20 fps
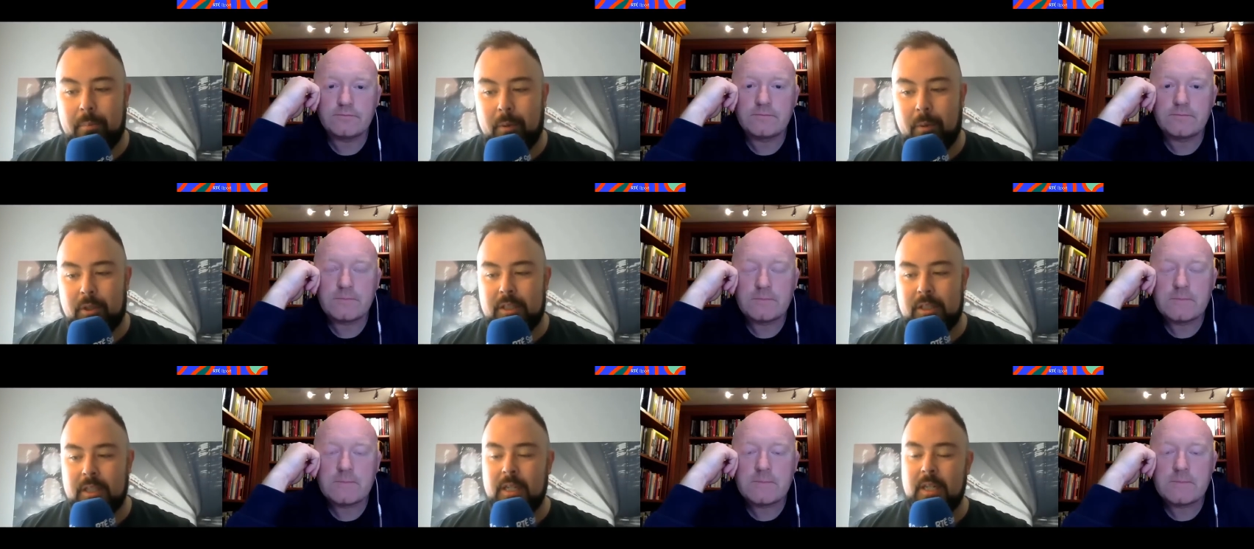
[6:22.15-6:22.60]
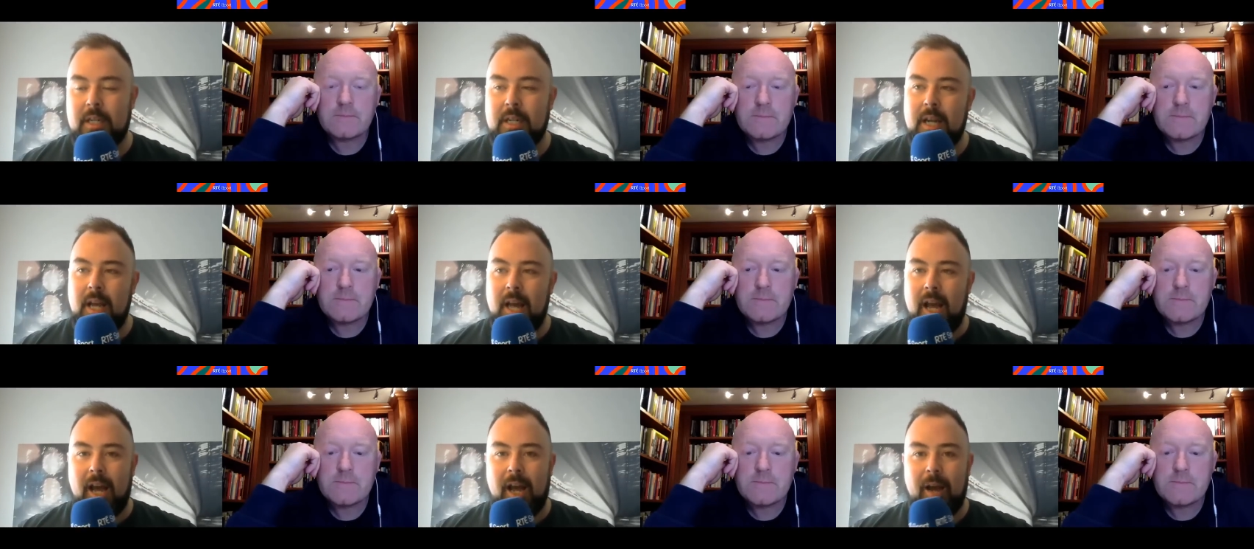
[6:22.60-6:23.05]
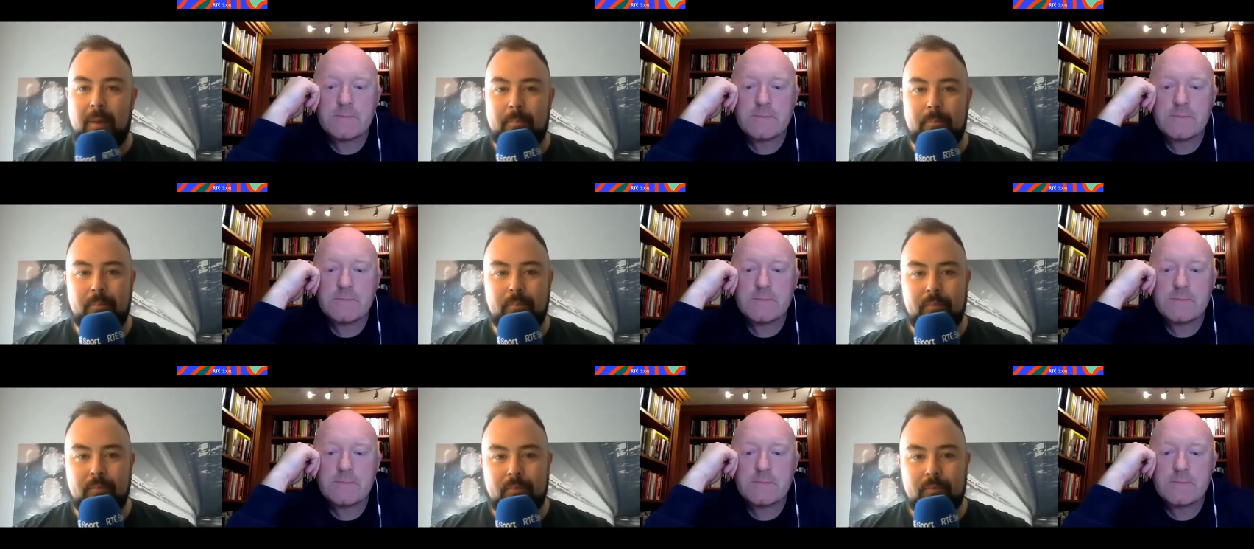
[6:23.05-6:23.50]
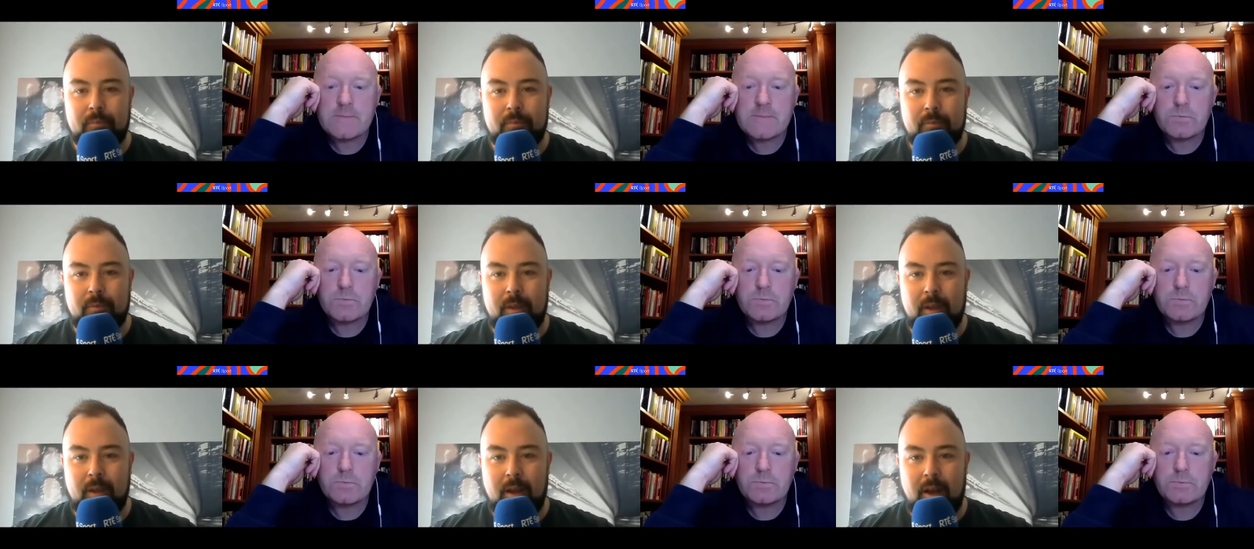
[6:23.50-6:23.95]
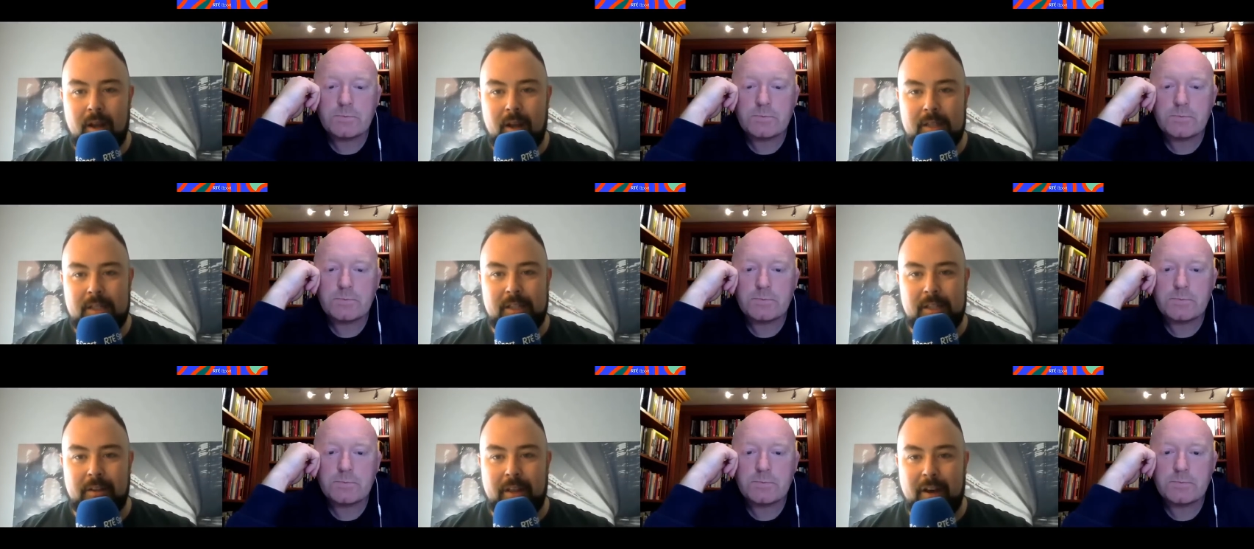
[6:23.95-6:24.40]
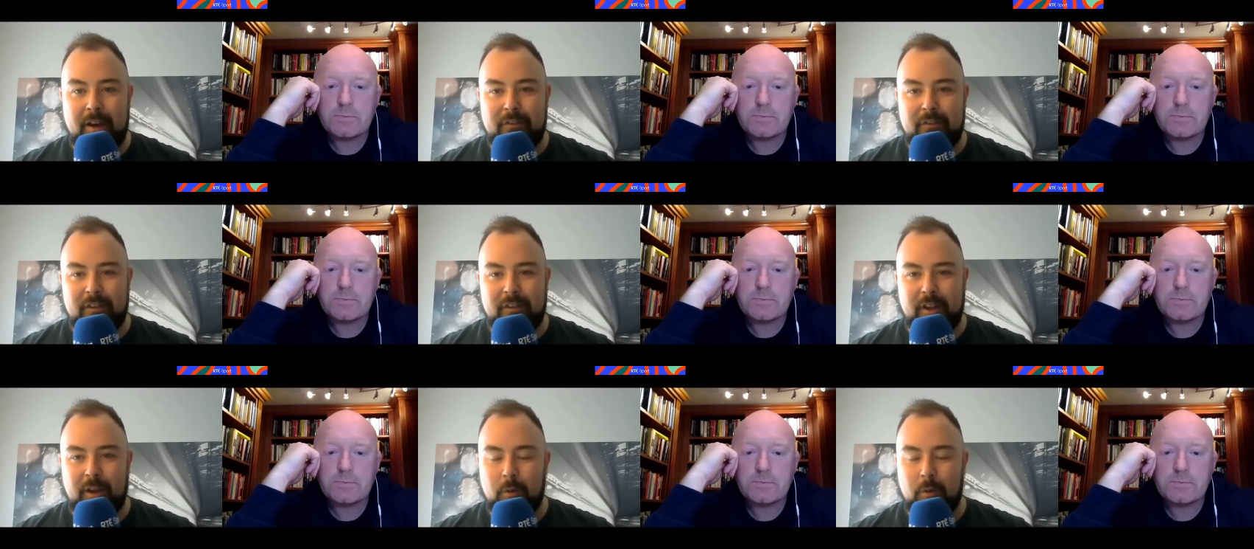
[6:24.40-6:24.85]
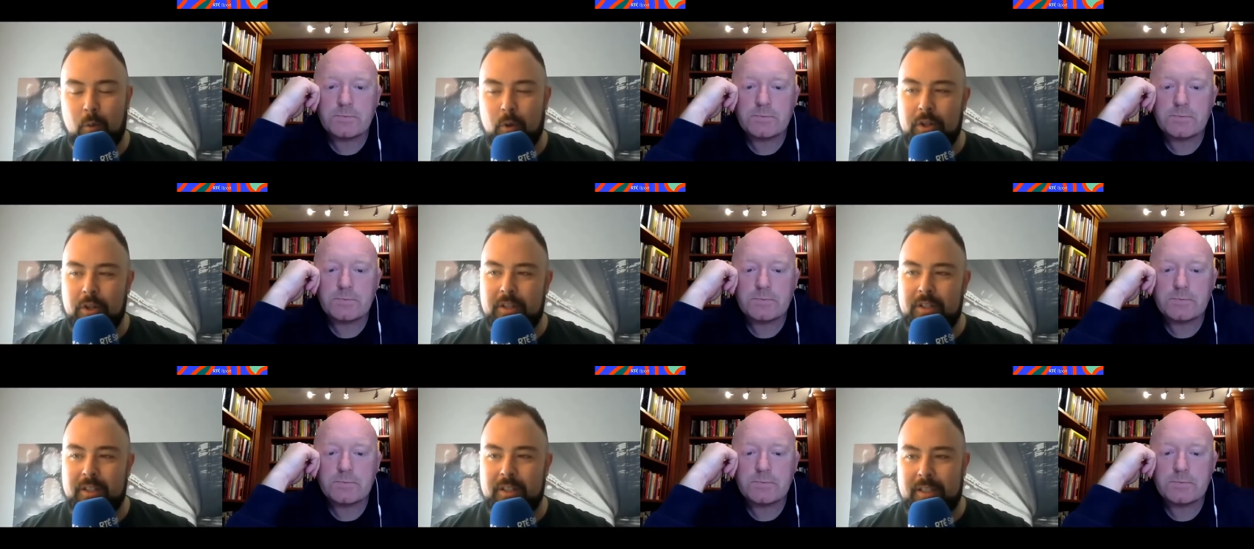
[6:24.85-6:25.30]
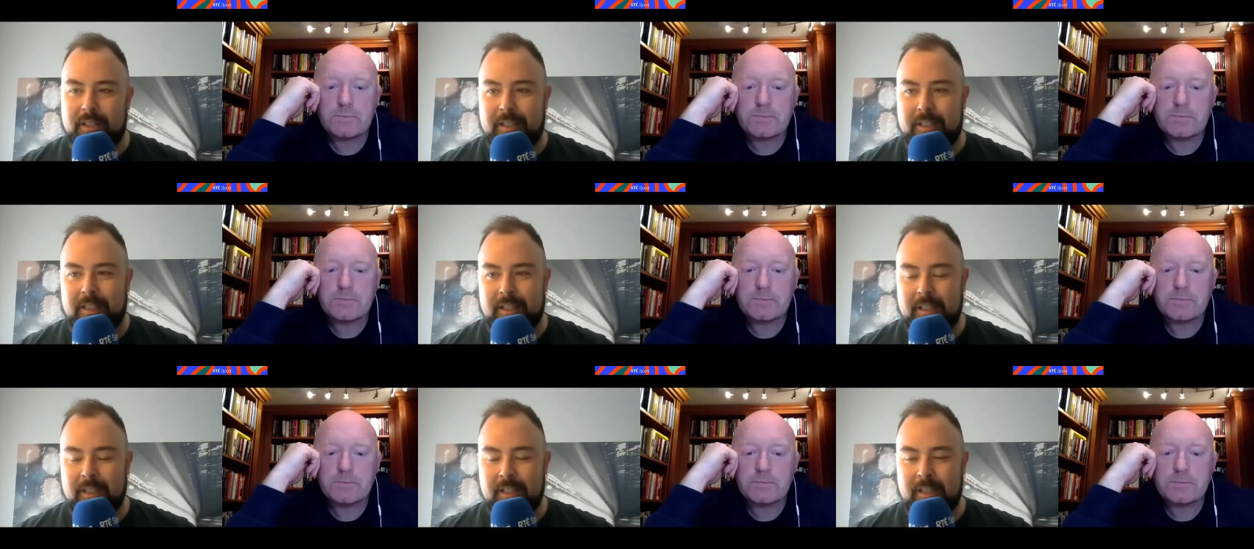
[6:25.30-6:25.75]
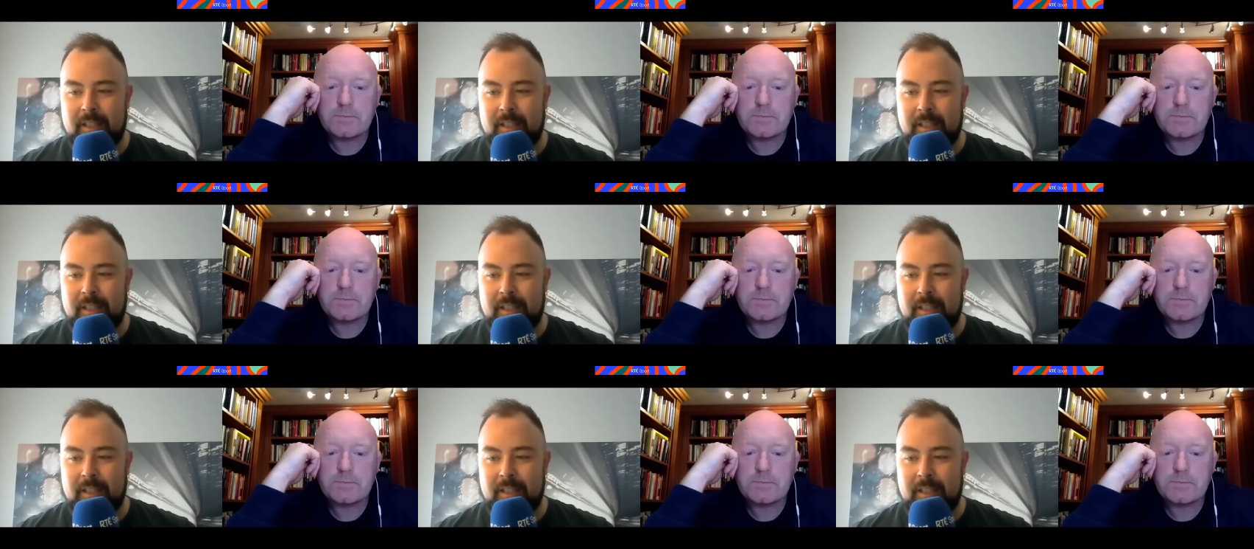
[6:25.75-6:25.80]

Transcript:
Speaker 1: But um, on South Africa, one of the